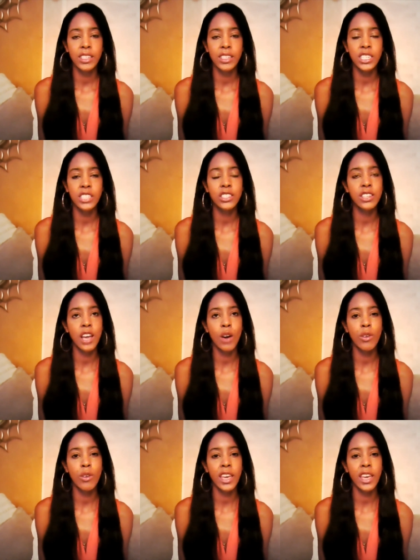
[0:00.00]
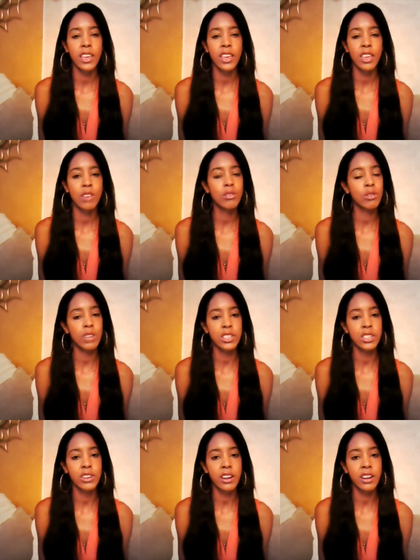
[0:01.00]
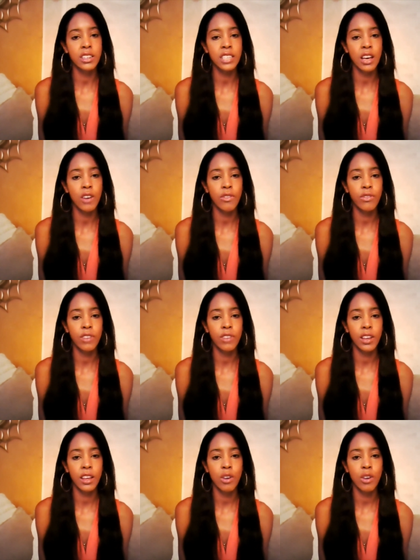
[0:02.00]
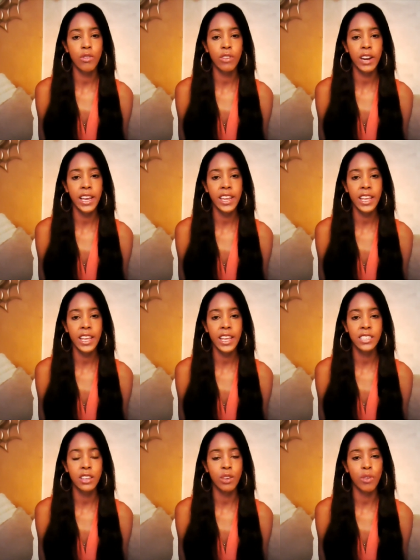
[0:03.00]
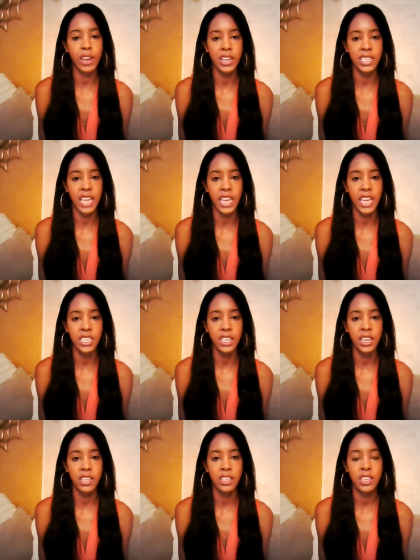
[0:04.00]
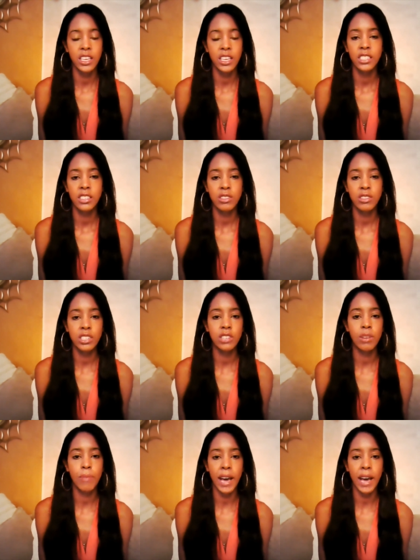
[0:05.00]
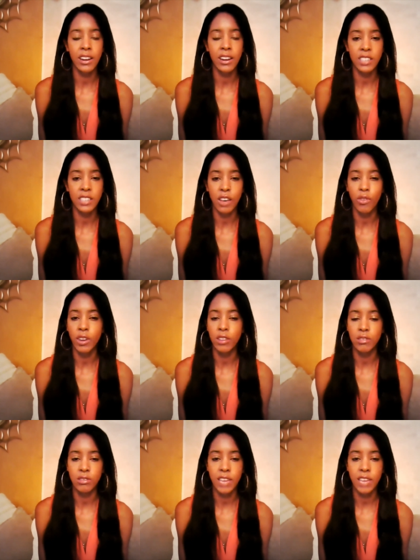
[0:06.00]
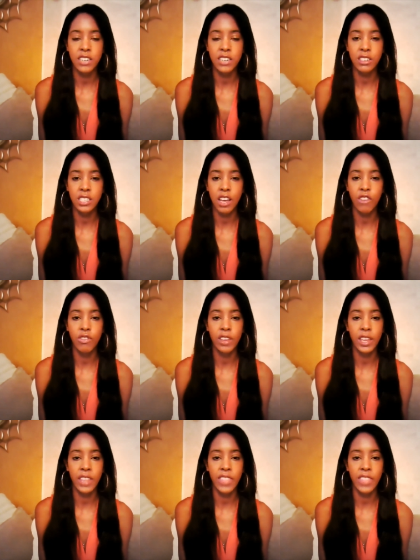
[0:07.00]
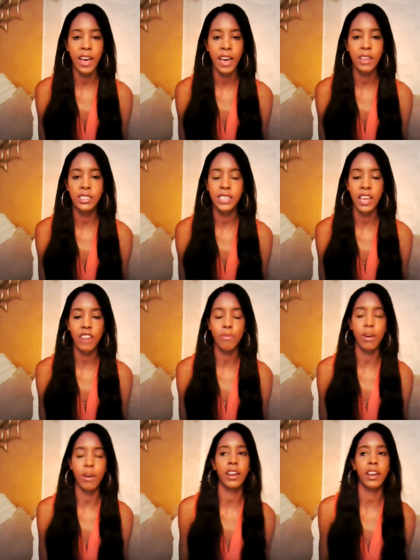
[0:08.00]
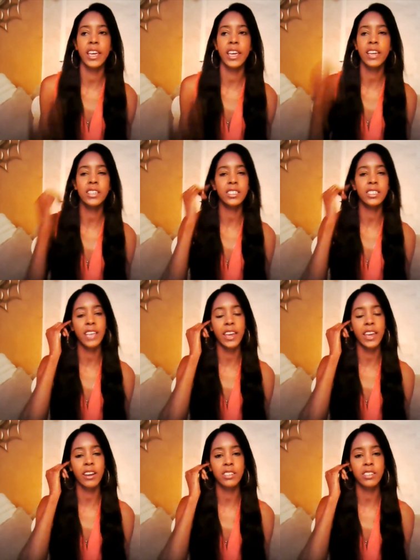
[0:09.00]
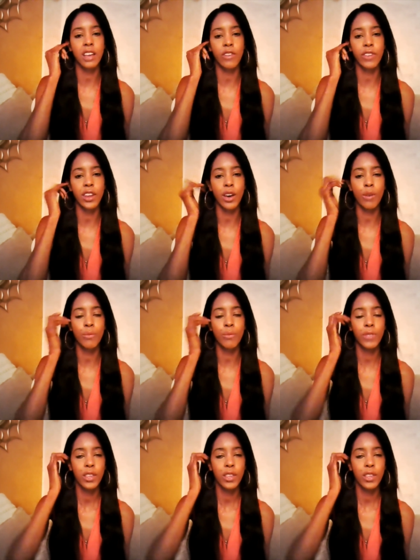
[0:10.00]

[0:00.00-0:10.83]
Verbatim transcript: just know that you torturing yourself over it isn't going to change it. So just remind yourself, when you do catch yourself in that state of bargaining, just say to yourself, you know,